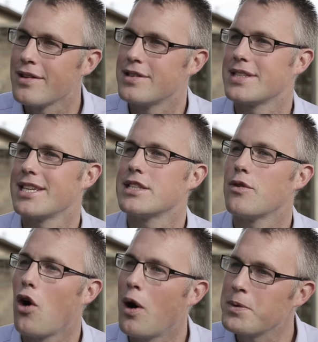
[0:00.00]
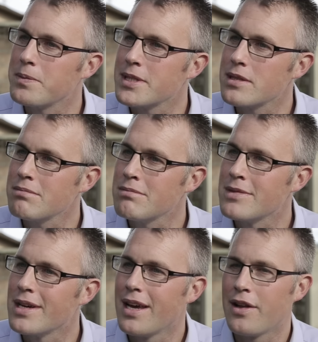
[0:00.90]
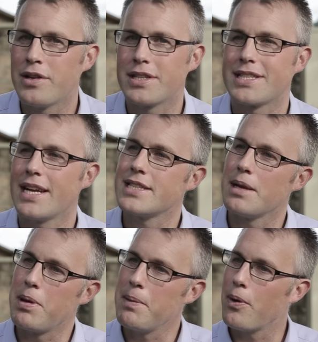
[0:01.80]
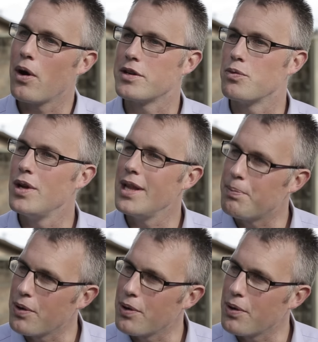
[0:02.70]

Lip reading: there's a sense of optimism, there's a sense that people are really